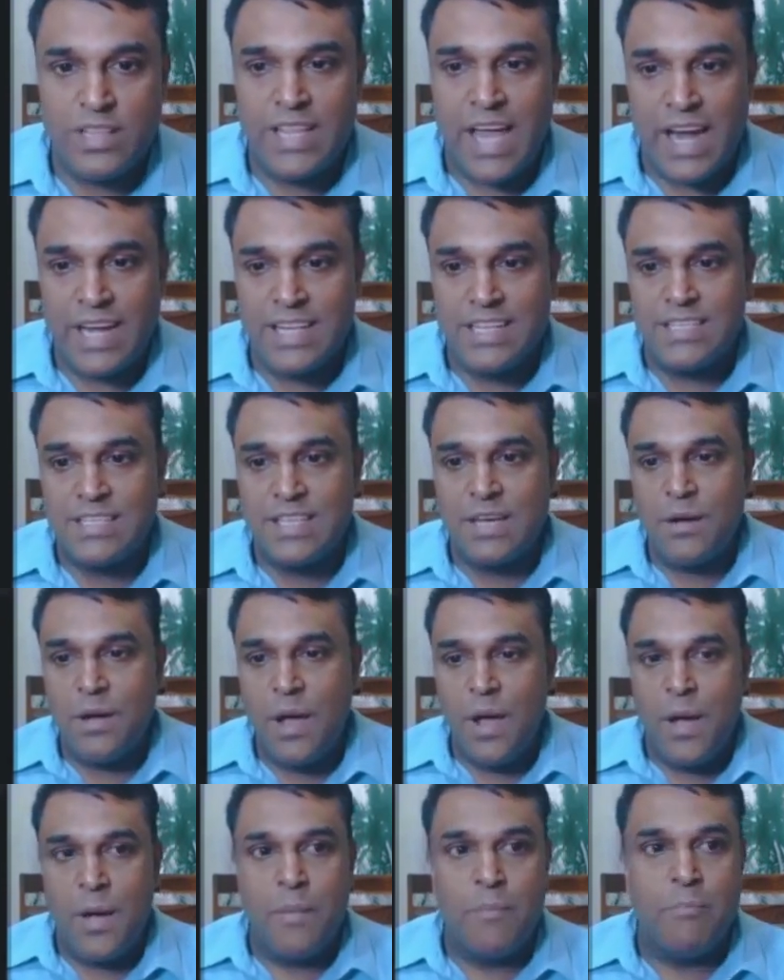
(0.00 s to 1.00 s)
that is the
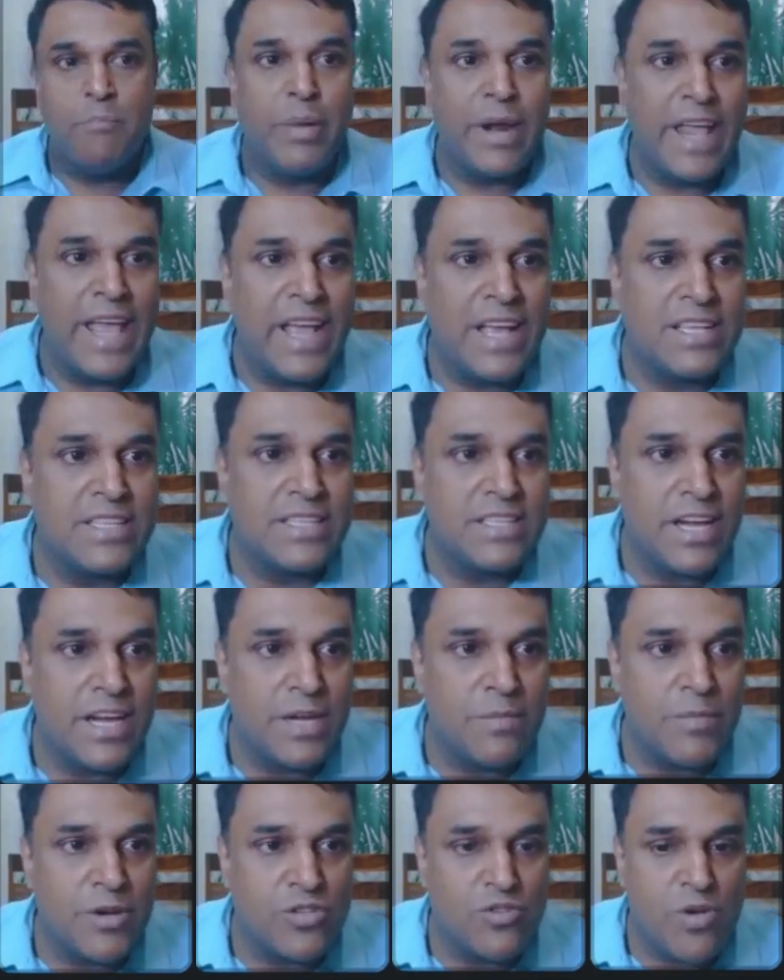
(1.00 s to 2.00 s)
break statement.